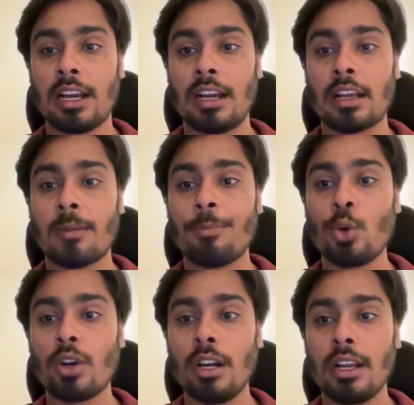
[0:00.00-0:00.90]
and a
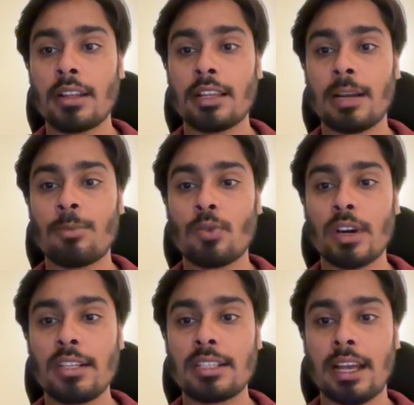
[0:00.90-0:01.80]
compute layer that
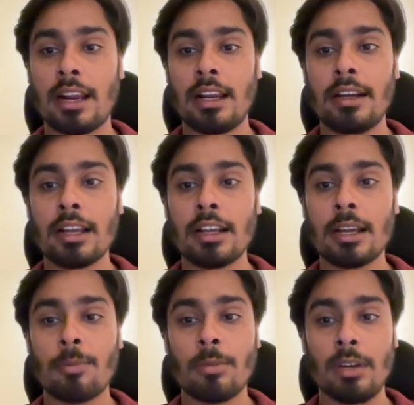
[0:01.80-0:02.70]
provides analytical
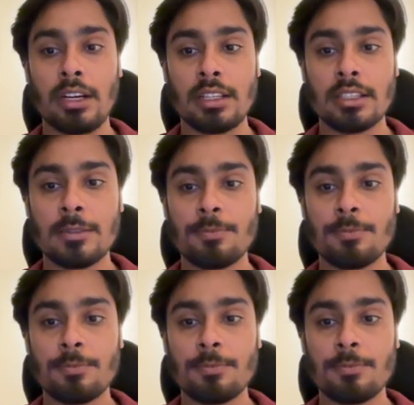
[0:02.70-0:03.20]
capabilities.